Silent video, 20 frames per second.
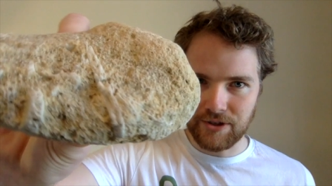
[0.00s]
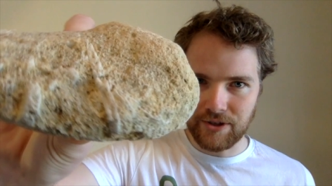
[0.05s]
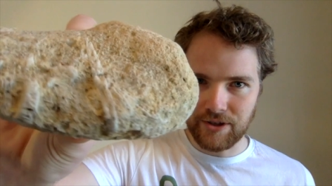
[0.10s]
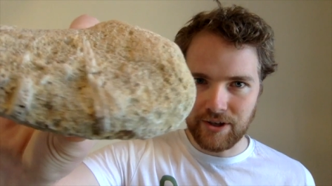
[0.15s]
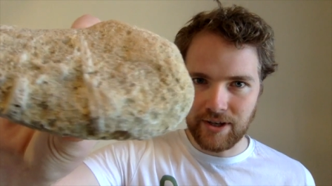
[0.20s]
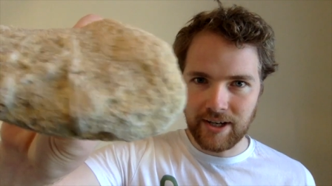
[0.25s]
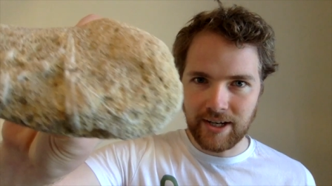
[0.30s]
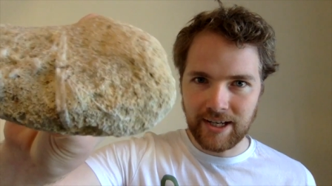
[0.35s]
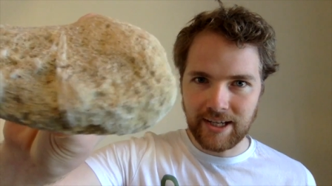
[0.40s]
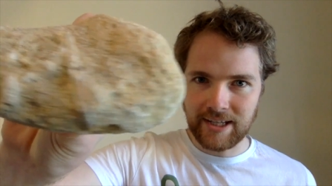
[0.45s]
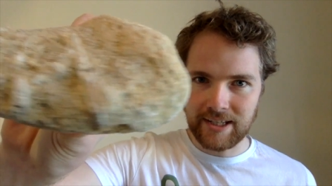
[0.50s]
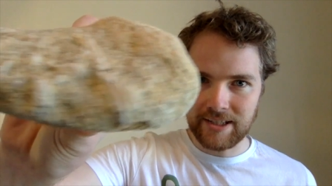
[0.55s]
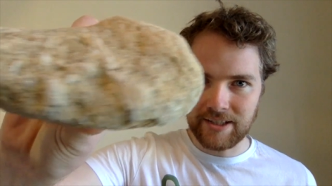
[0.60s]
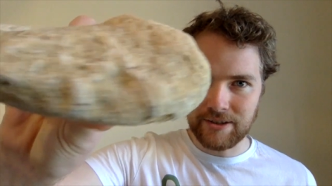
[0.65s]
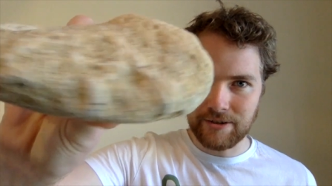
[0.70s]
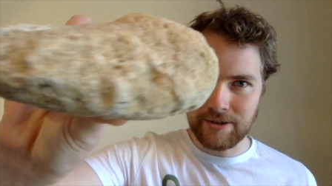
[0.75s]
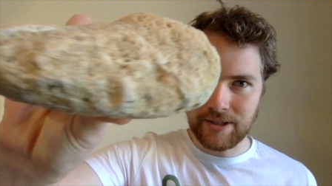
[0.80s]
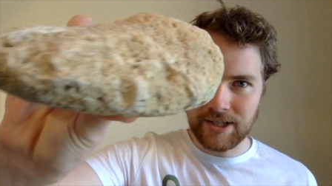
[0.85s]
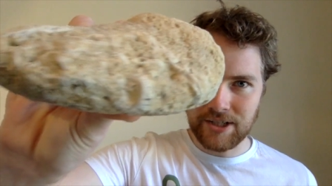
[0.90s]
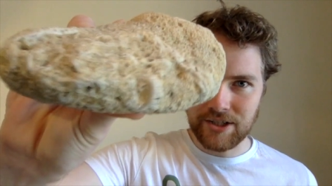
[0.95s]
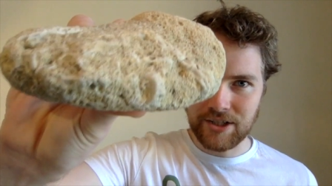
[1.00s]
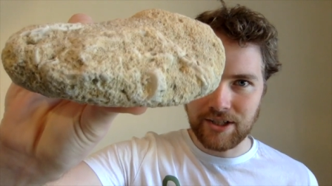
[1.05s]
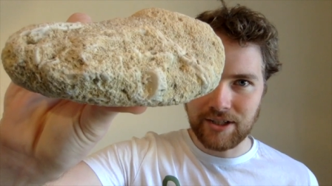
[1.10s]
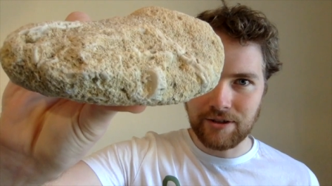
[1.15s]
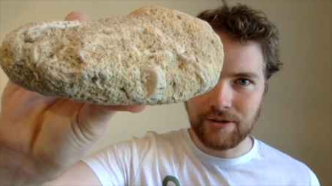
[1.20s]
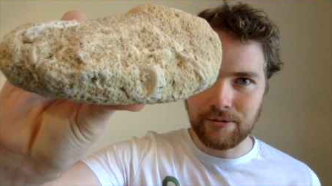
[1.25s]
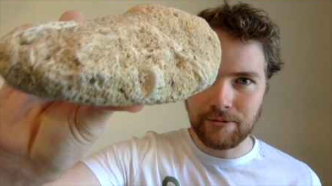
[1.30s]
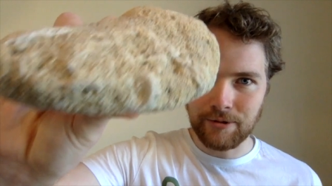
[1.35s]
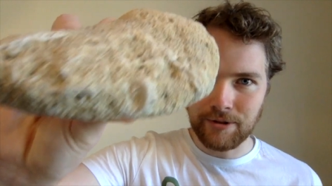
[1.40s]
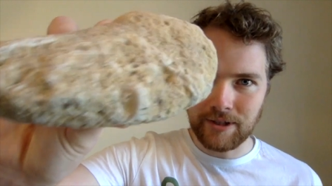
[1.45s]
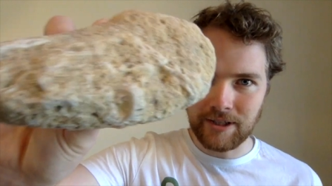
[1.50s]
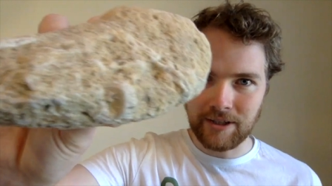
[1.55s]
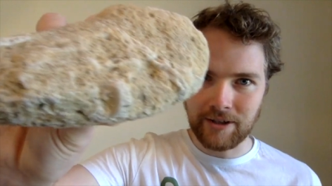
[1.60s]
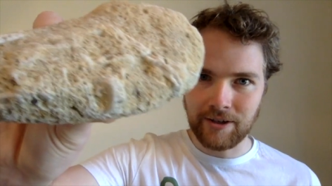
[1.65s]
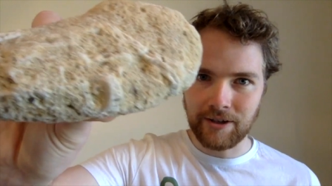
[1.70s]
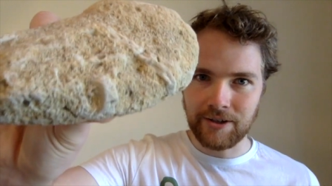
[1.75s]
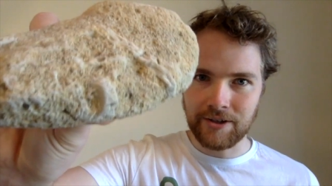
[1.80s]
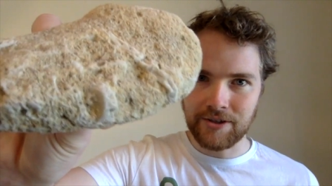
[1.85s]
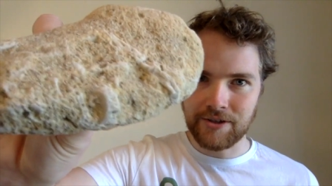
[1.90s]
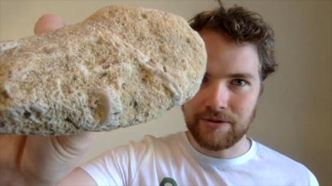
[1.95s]
that I don't actually know what they
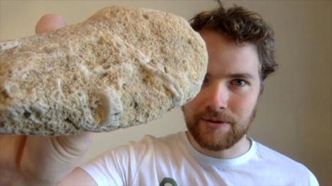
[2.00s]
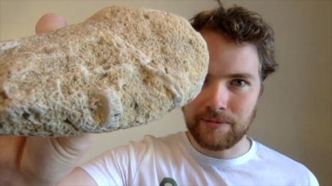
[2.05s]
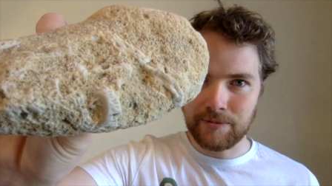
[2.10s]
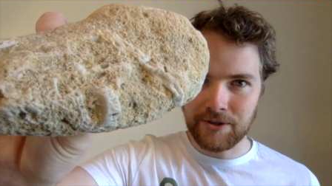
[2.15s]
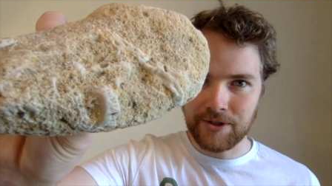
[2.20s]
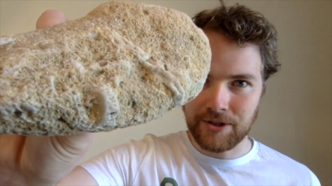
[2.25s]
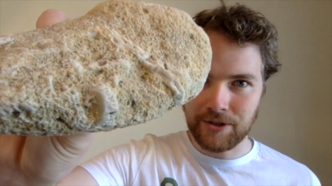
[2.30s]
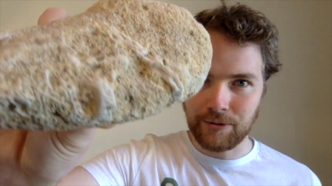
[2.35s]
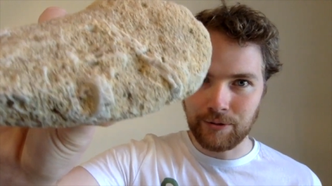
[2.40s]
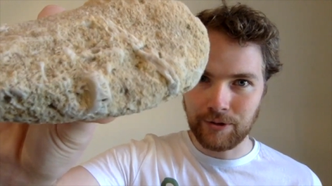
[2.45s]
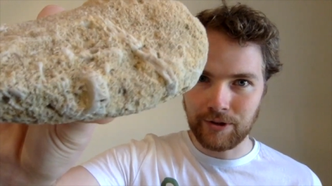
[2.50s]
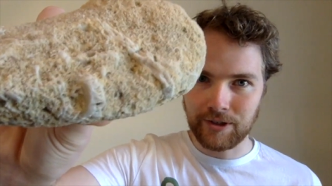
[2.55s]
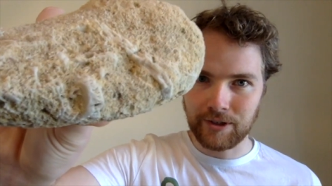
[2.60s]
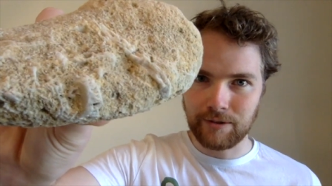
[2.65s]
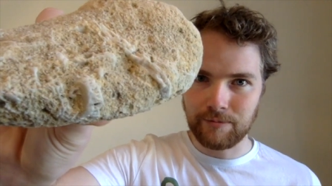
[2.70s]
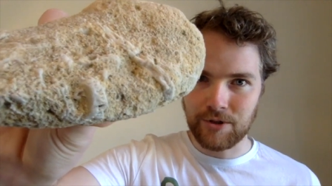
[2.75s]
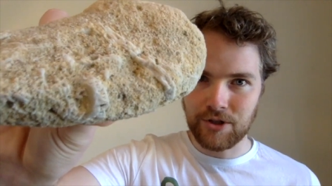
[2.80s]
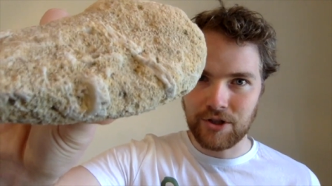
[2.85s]
are, so I'm just calling them